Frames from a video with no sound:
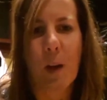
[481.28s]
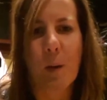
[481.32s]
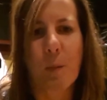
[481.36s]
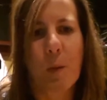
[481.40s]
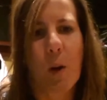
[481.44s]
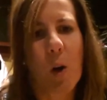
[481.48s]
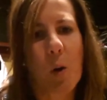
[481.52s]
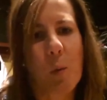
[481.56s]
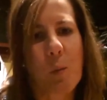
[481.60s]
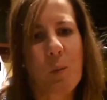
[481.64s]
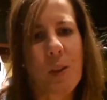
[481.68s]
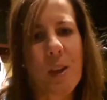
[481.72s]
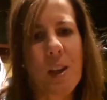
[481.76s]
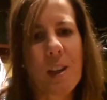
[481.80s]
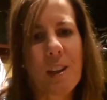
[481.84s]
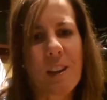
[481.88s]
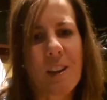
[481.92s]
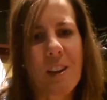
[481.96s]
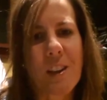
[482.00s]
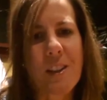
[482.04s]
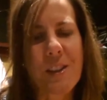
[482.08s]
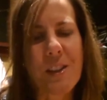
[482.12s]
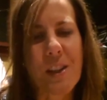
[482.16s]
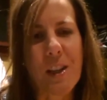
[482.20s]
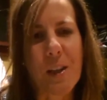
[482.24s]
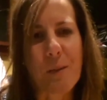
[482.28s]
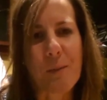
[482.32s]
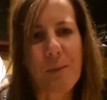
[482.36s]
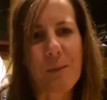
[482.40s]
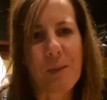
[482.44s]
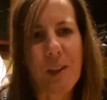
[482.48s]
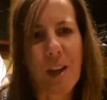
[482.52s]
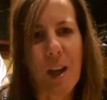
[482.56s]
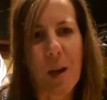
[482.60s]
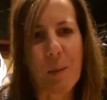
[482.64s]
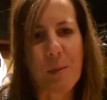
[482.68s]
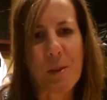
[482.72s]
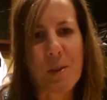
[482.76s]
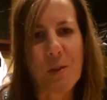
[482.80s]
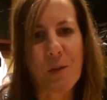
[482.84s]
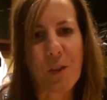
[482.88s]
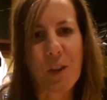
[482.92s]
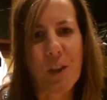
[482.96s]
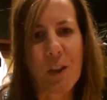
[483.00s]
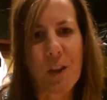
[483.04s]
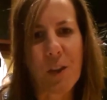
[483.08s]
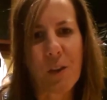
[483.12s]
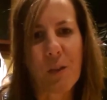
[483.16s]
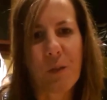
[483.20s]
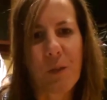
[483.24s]
hope that the same happens for
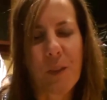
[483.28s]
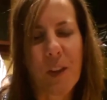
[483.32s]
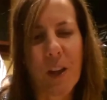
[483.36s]
you.